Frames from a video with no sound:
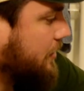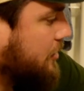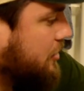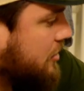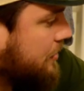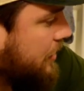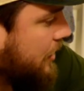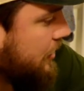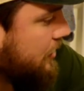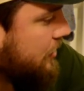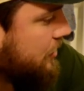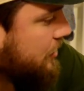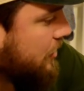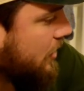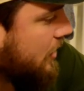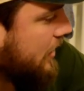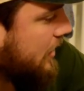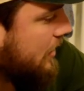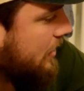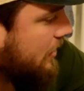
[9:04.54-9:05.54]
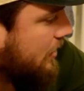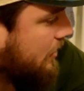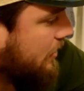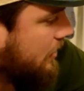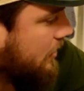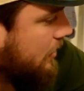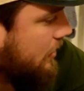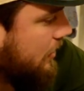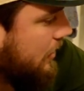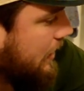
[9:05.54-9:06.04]
you should be able to turn it.
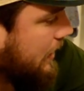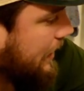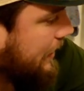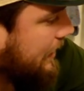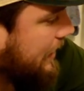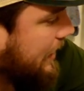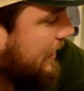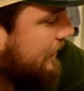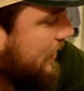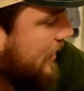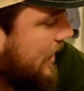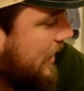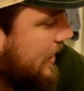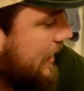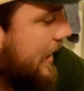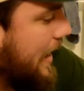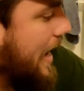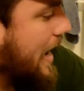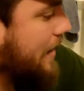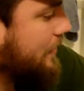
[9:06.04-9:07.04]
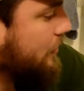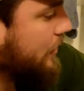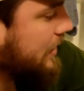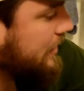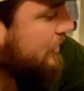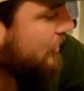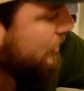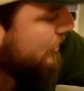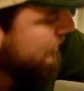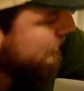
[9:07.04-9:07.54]
I like to give it kind of like a halfway
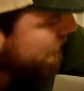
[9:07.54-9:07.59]
turn